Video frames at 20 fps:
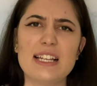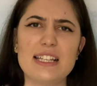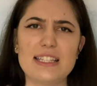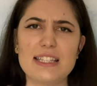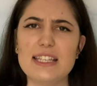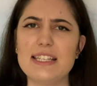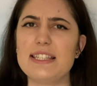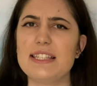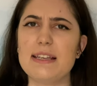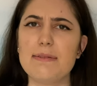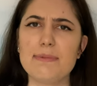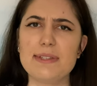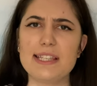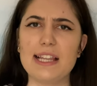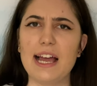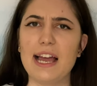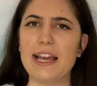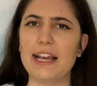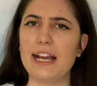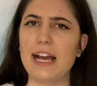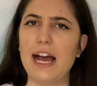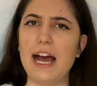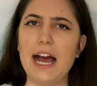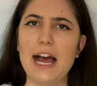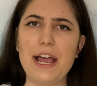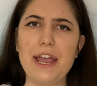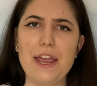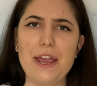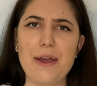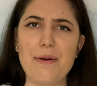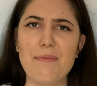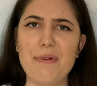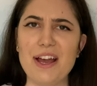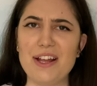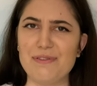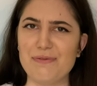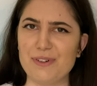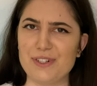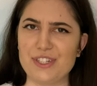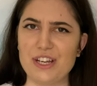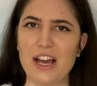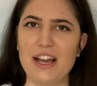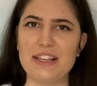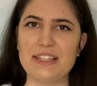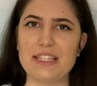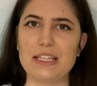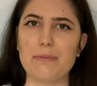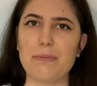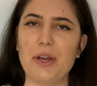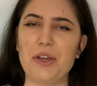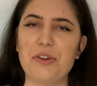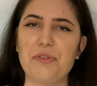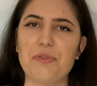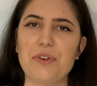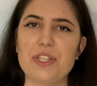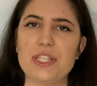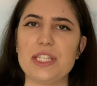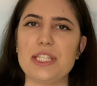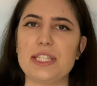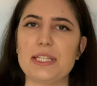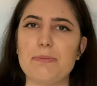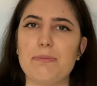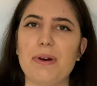This seems like I am advertising my university,